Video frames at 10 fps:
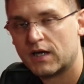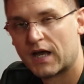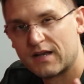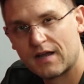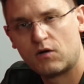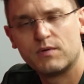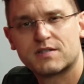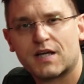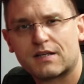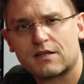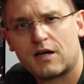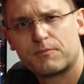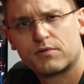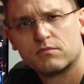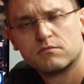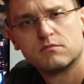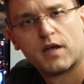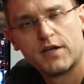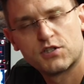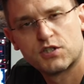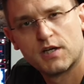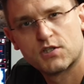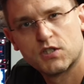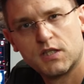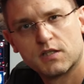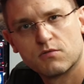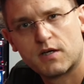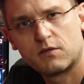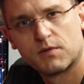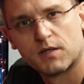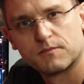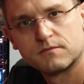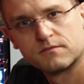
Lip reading: and now we set up HGiG in the right way.